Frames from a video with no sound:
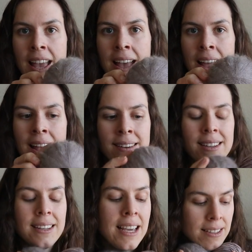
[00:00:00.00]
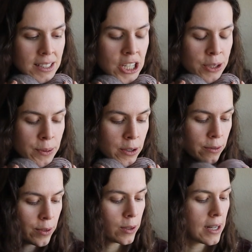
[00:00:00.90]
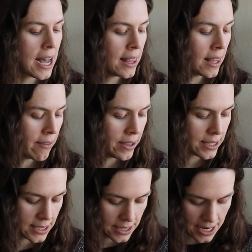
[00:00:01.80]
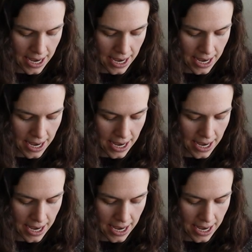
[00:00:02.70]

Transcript: and yes, it's beautiful. I love it.